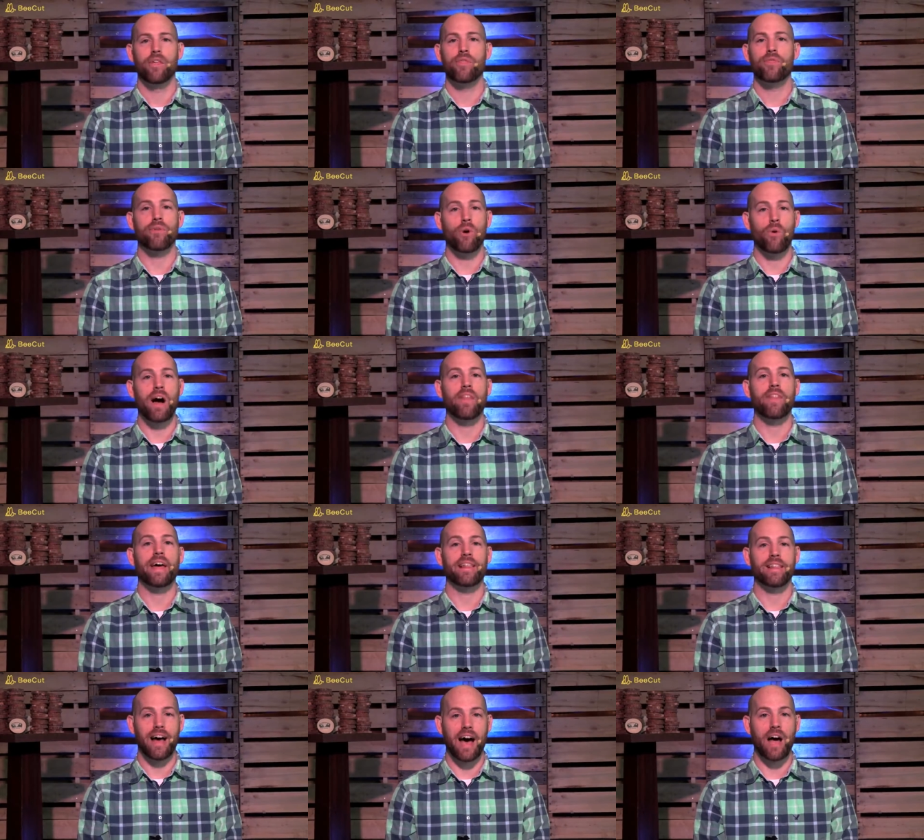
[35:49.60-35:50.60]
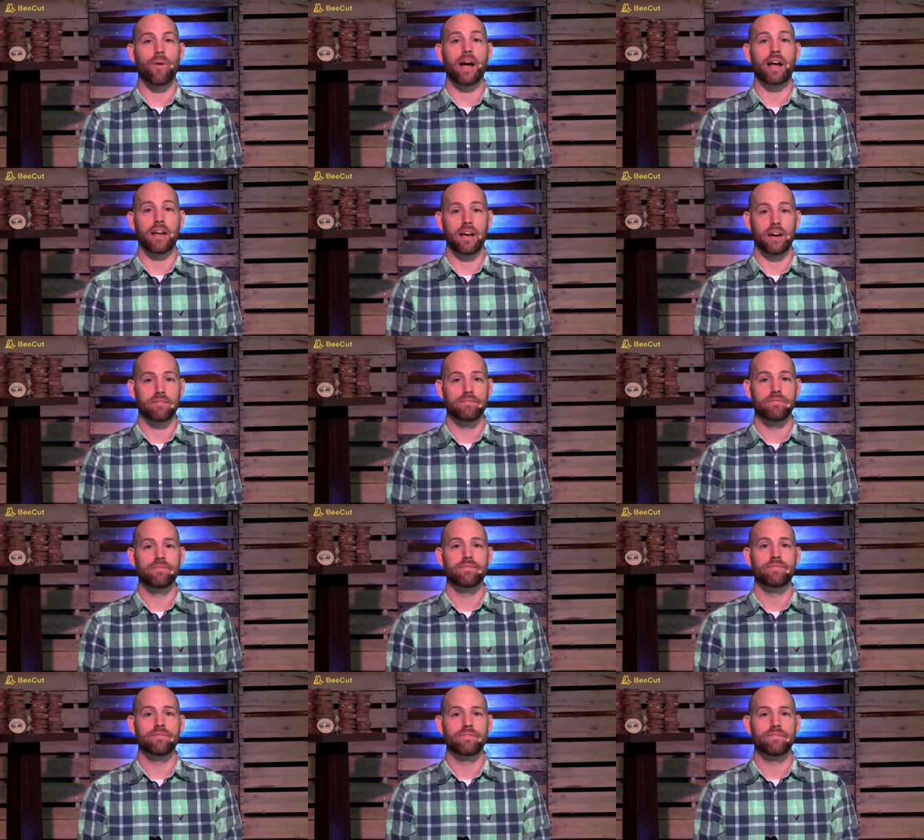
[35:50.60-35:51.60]
Throw out that lie right now.
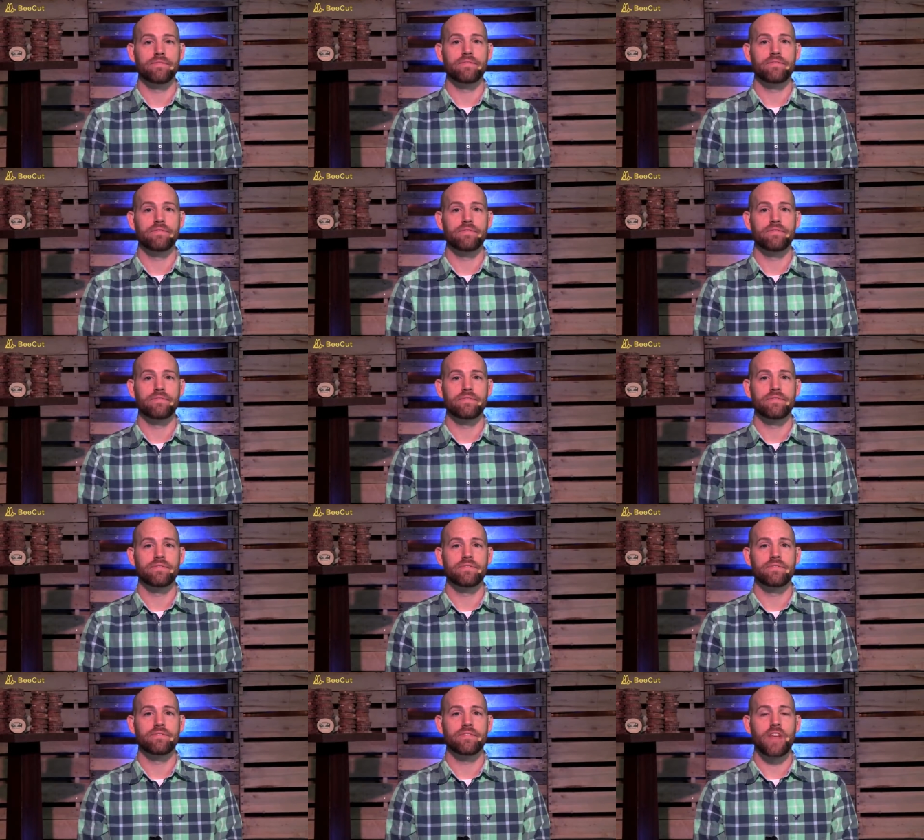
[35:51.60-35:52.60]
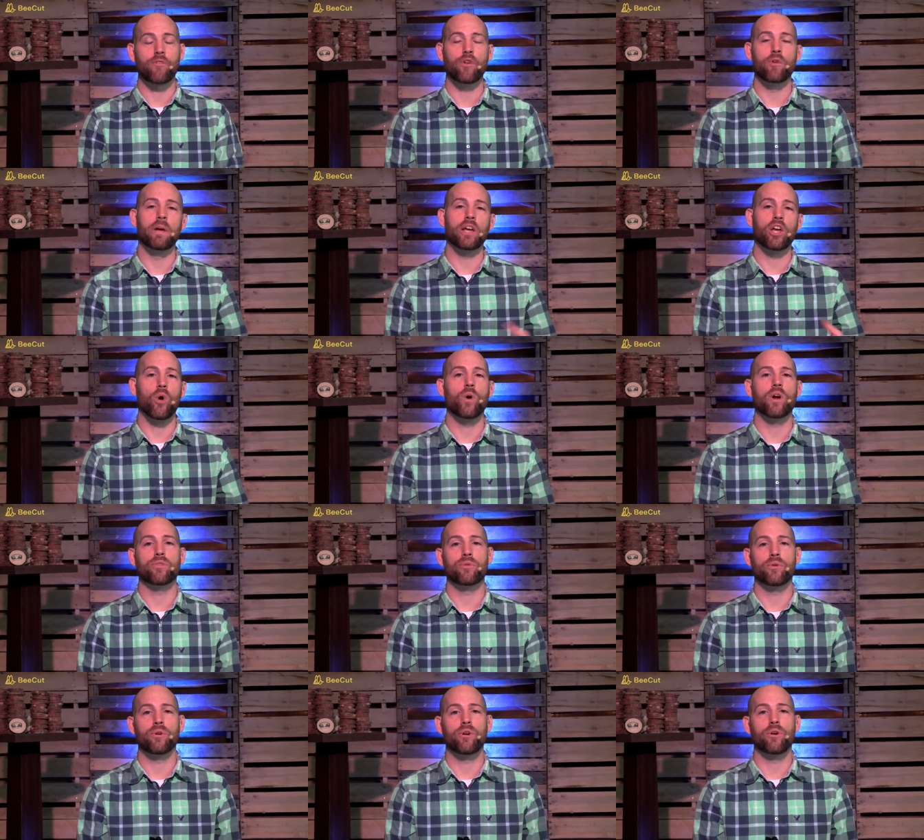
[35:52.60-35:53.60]
If you've been going
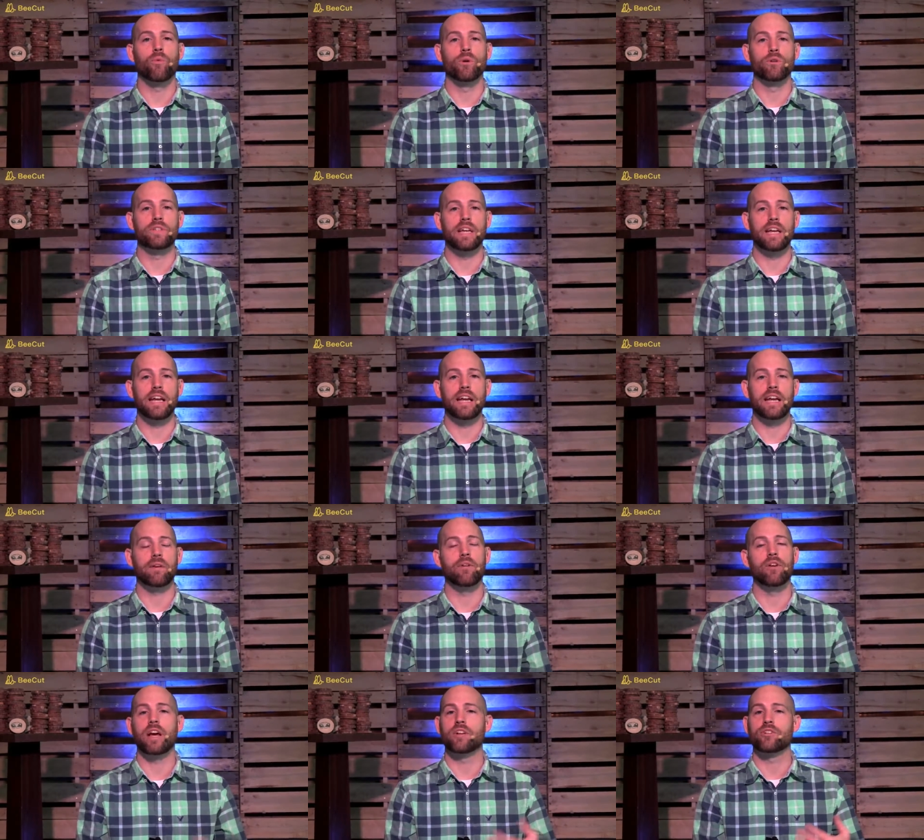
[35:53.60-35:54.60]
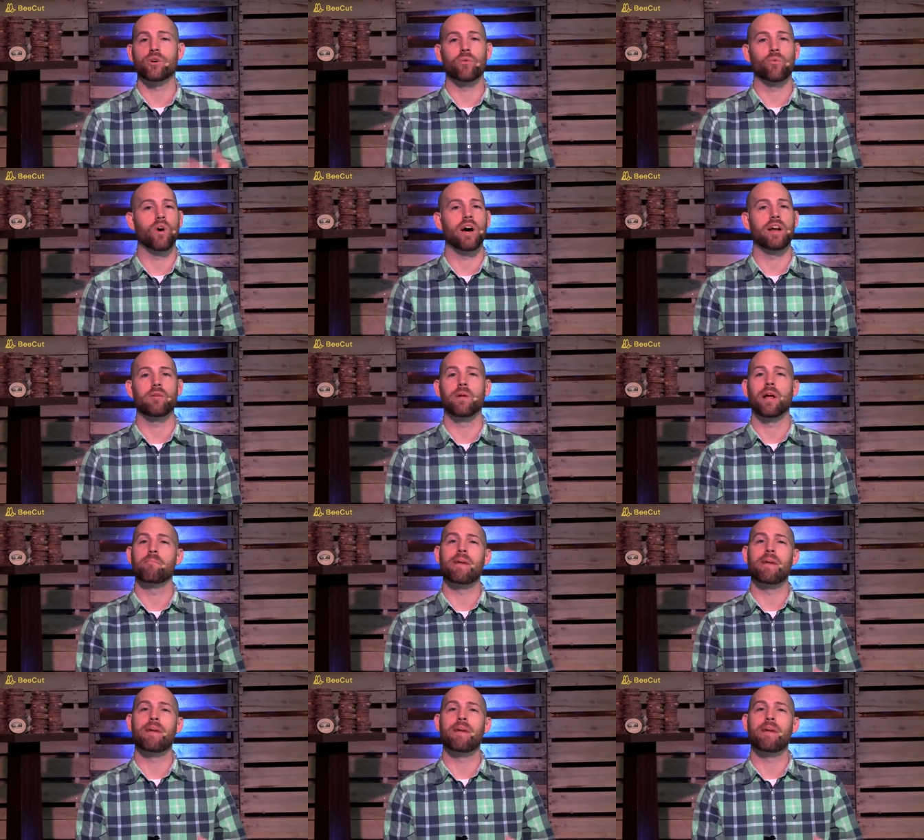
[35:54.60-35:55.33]
through your routine and you got into a rut and you're like,